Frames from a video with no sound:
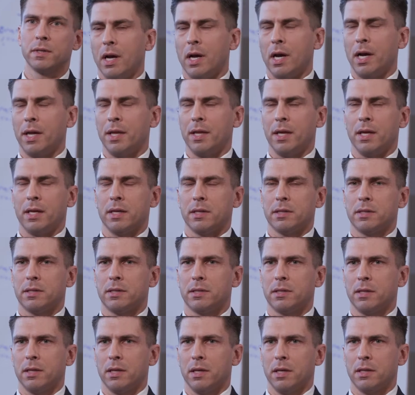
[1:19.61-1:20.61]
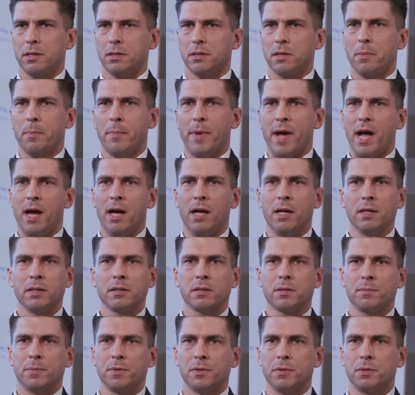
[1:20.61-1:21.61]
I think it's a
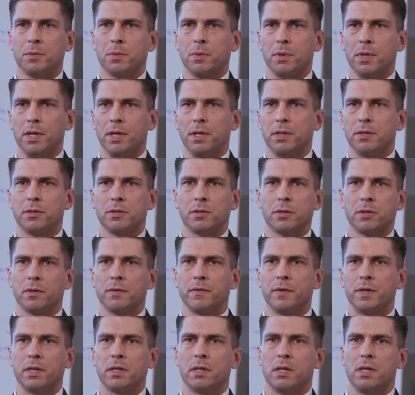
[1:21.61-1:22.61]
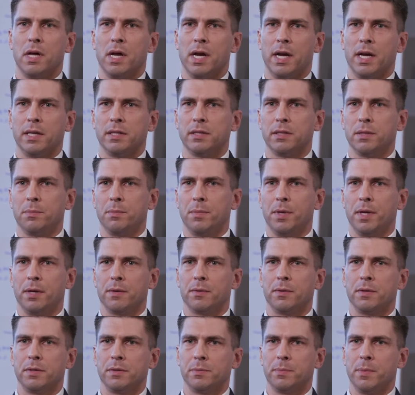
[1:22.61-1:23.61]
balance between serving clients and being
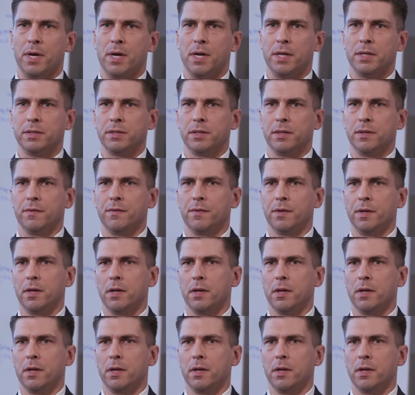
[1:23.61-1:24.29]
responsive,